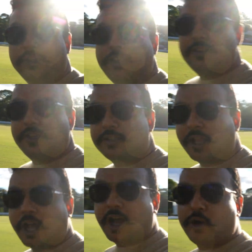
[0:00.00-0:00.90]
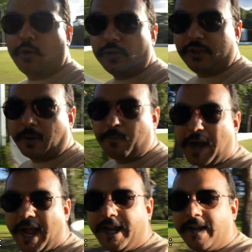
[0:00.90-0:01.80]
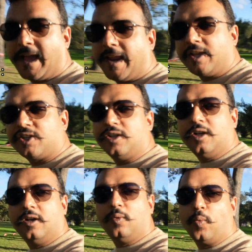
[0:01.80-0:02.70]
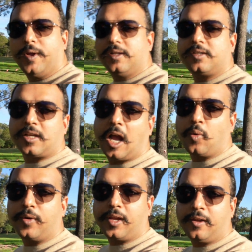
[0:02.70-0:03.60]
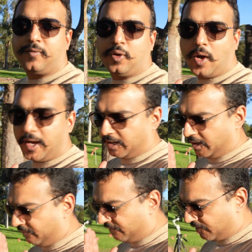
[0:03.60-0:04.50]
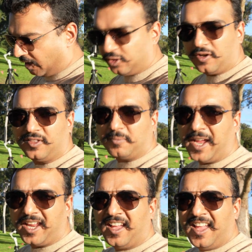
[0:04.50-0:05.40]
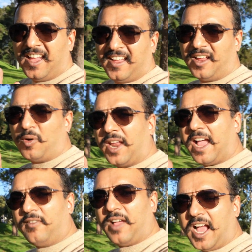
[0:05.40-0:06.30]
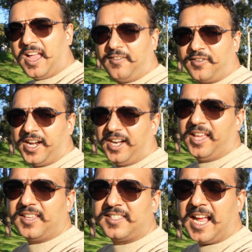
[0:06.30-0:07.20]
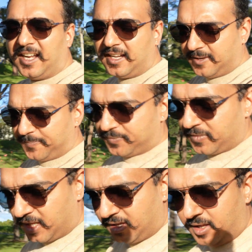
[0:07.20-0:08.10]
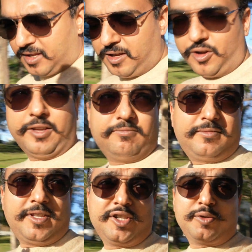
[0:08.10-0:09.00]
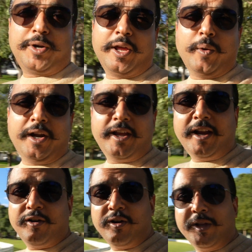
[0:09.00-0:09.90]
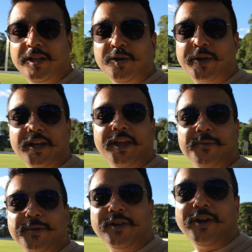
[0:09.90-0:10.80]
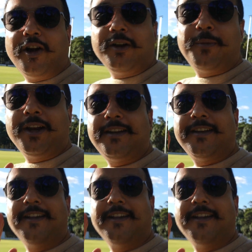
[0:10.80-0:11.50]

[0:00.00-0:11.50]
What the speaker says: This is how the bi-directional will sound if you are in front of the mic. Now what I have read is that, okay, this is pretty windy. I don't know whether you can hear me or not, but